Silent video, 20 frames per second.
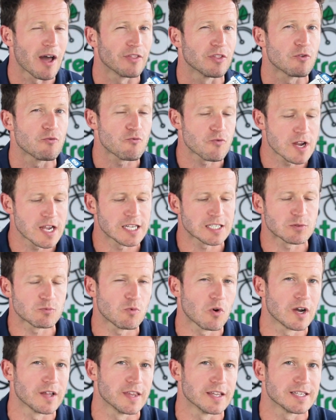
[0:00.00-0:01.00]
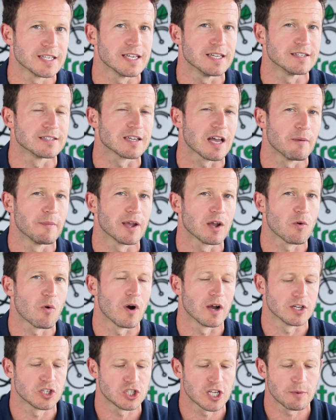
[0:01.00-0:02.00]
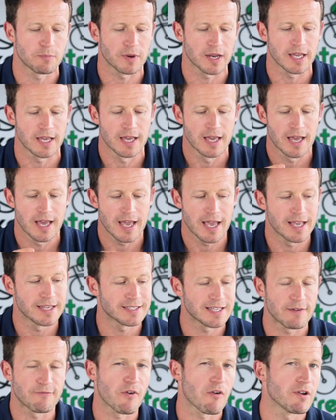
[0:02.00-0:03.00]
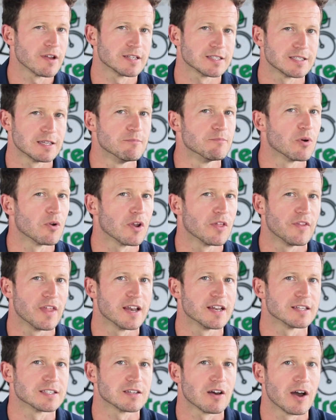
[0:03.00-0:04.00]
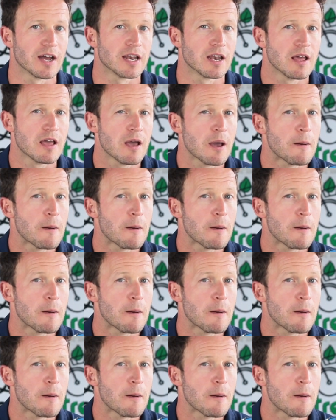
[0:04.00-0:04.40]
And the reason why the Ds come in quite cheaply is they're very simple in their design.